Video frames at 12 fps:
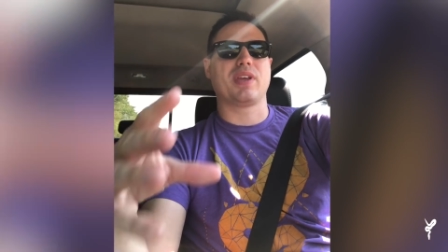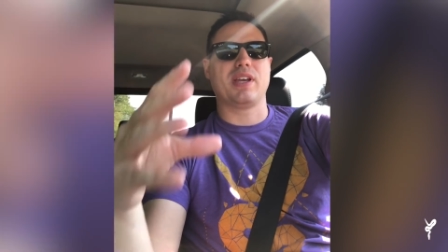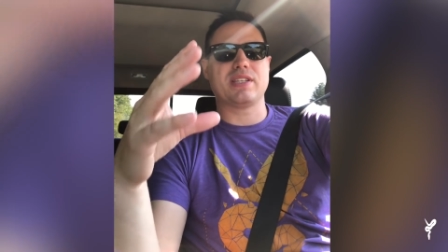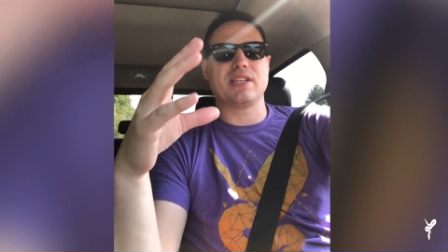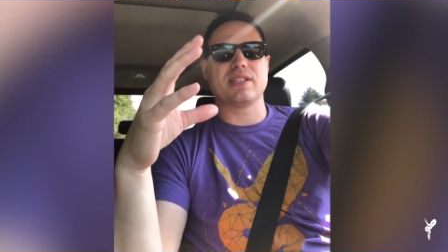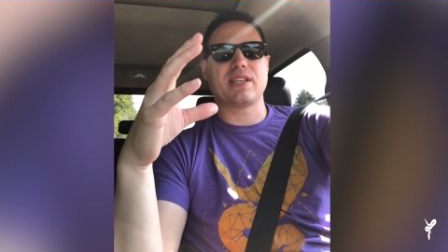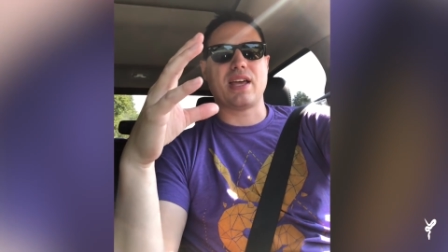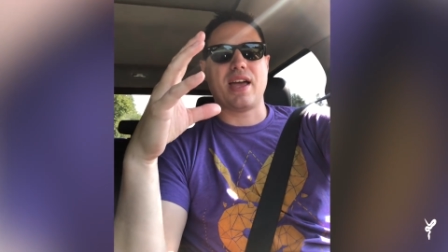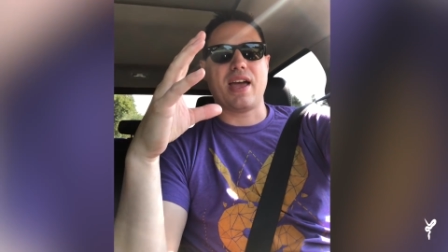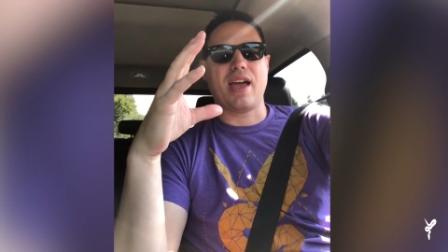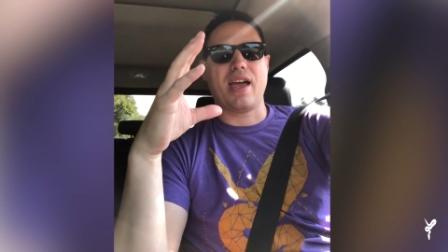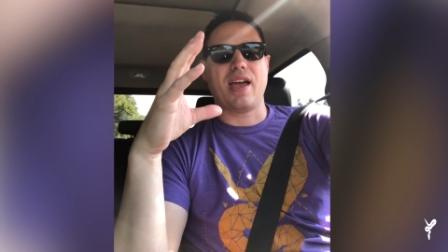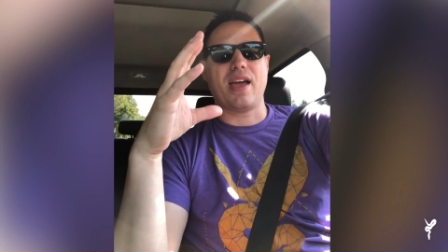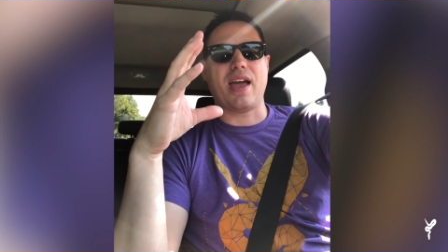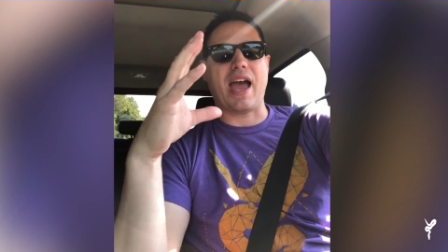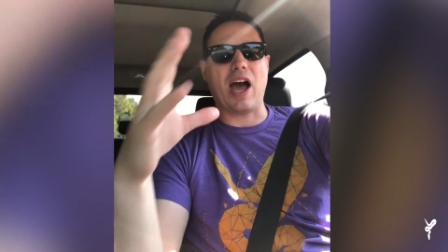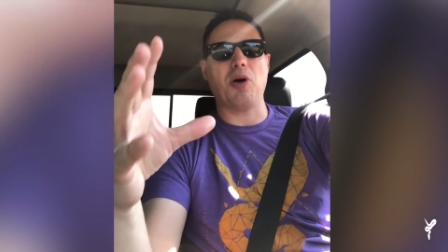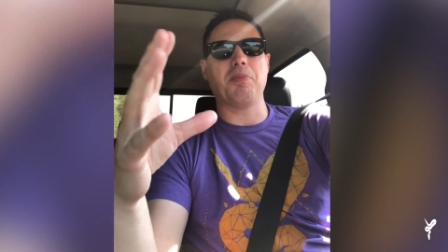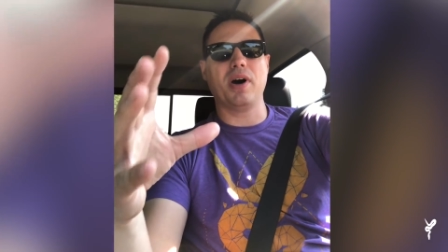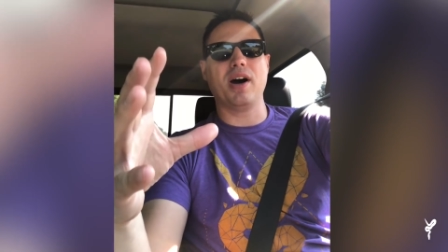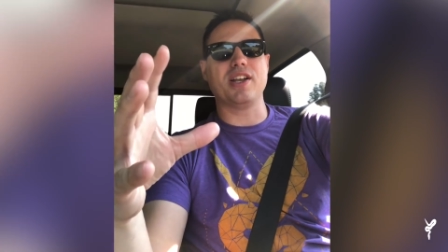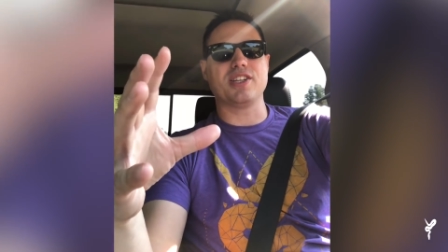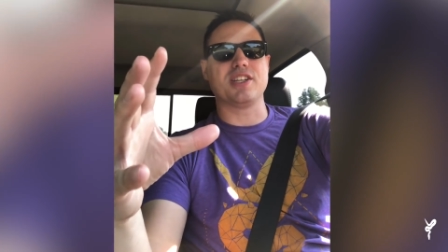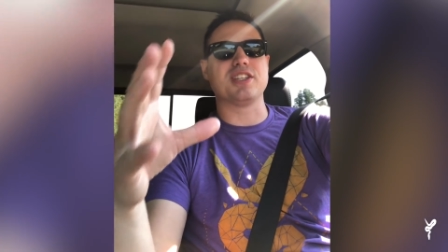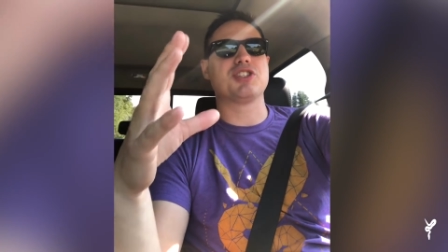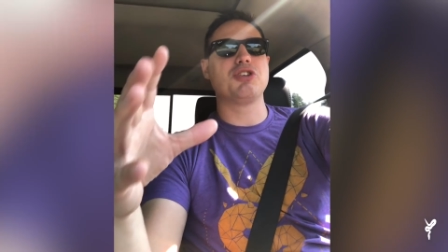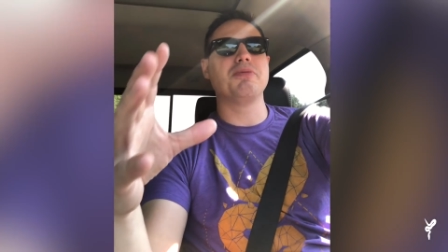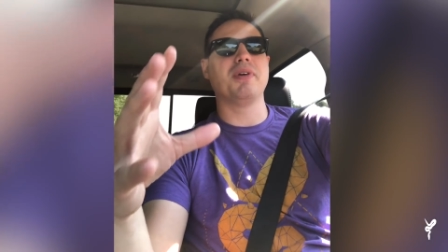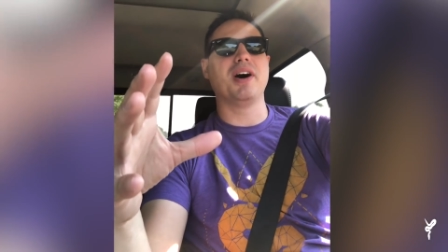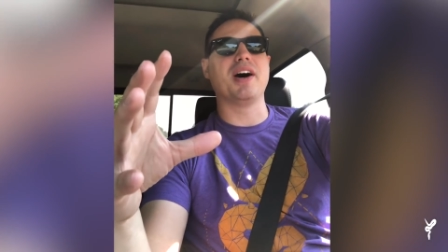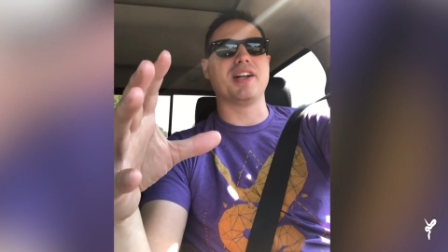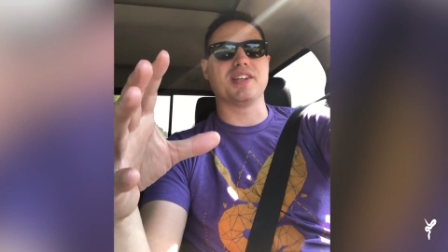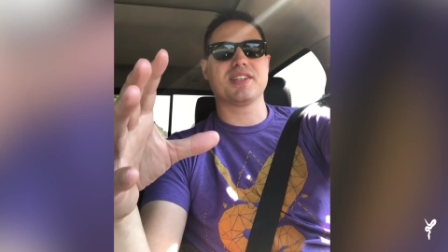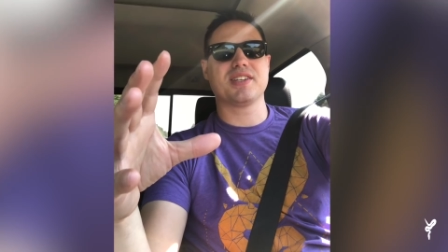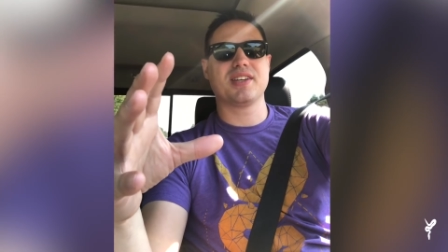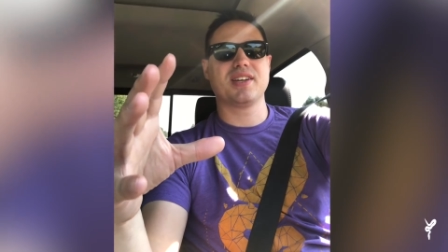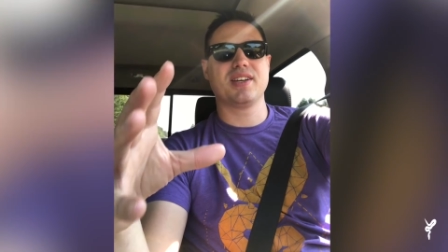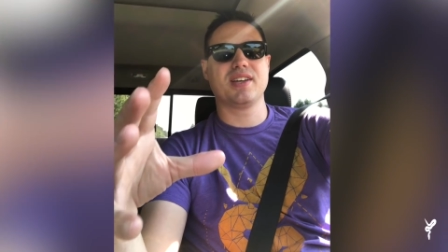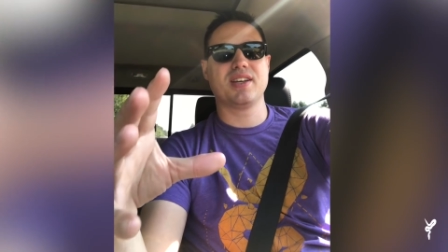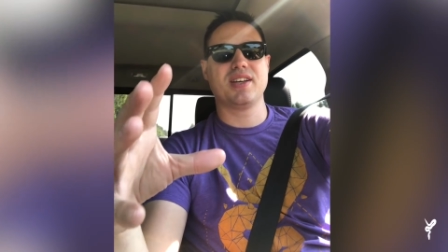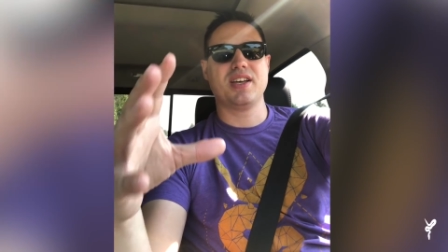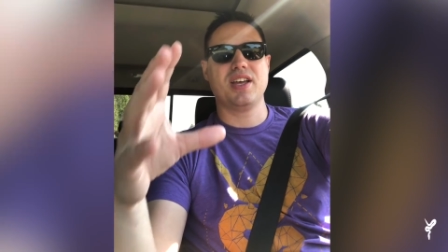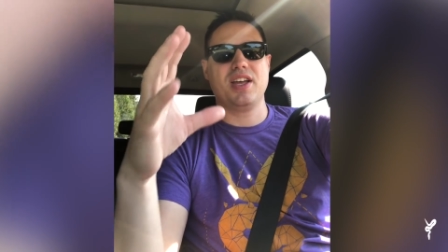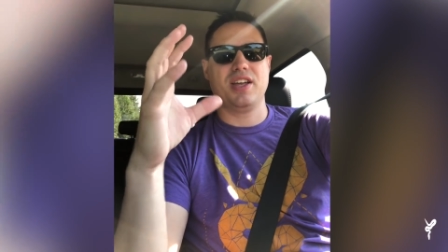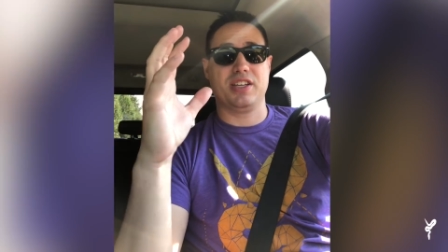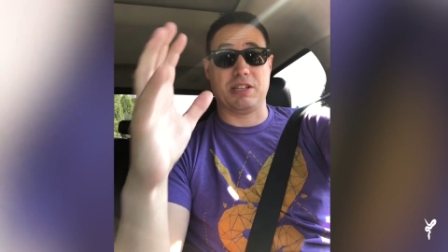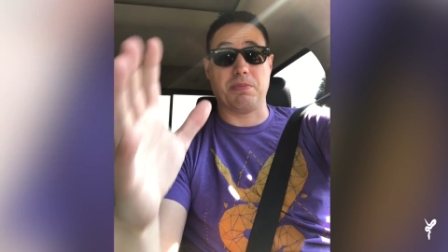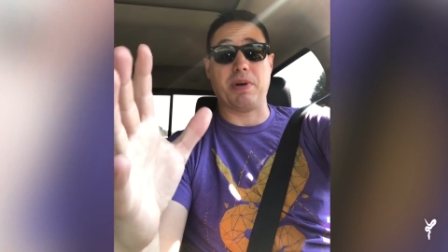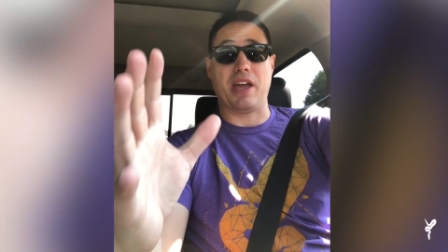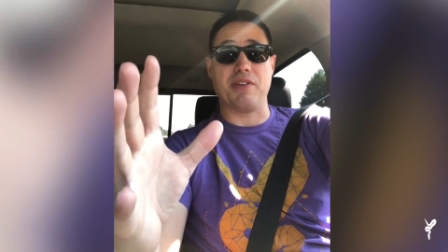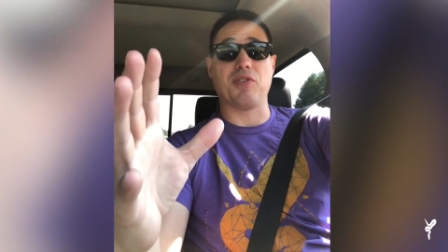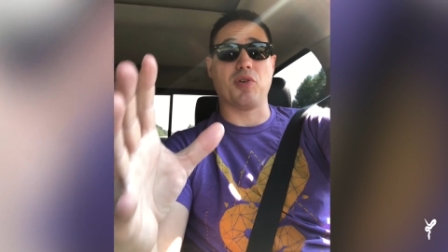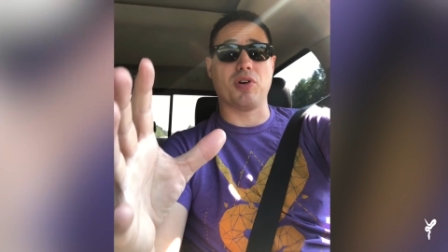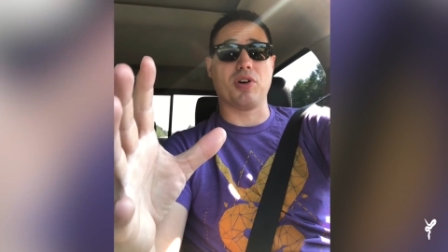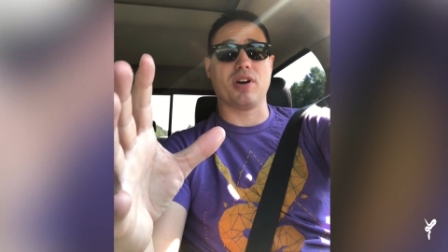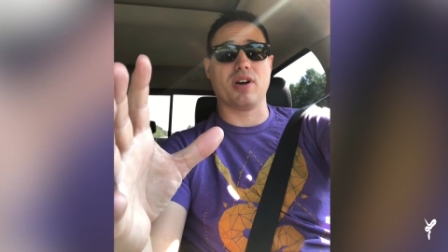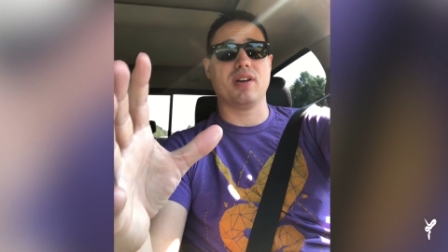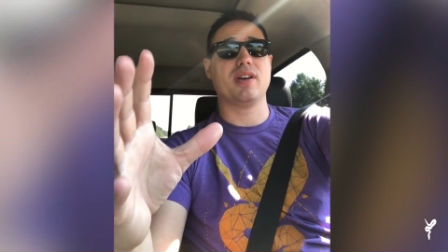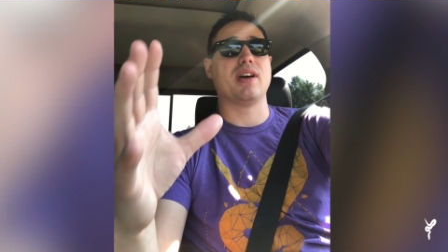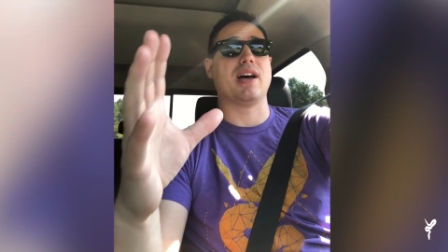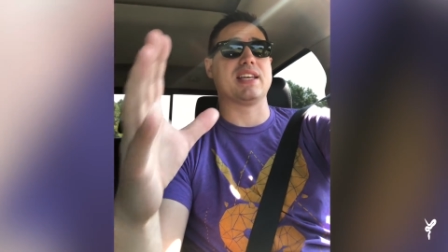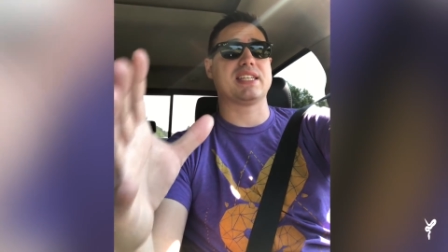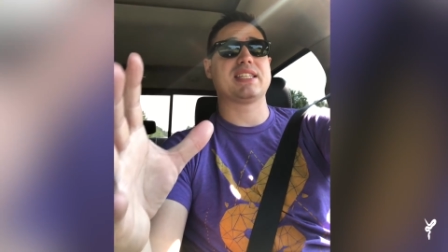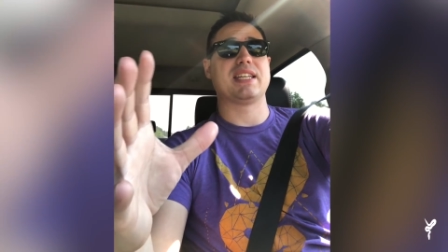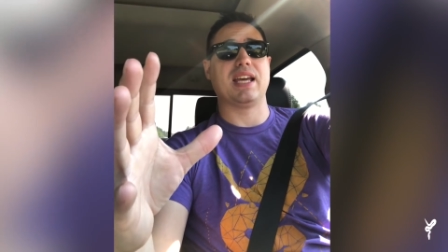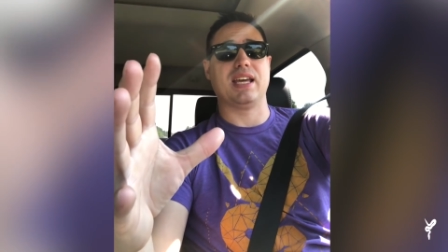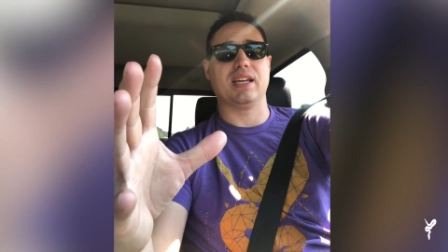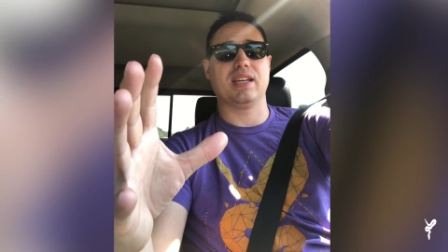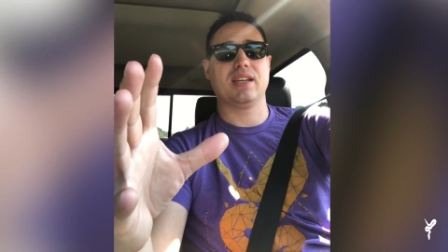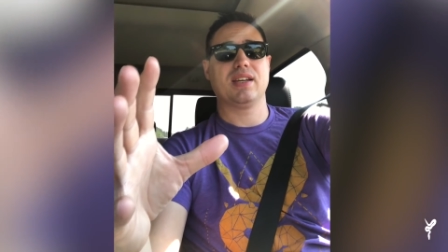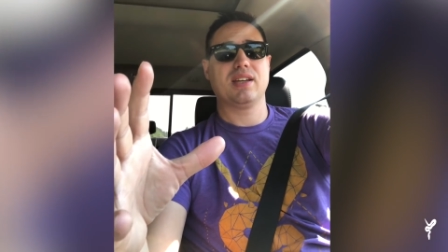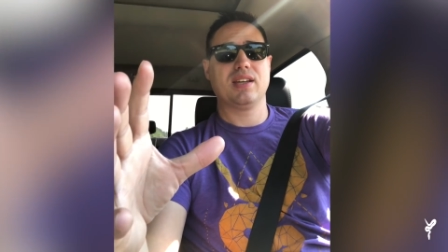This is, how much is too much to pay for a snake?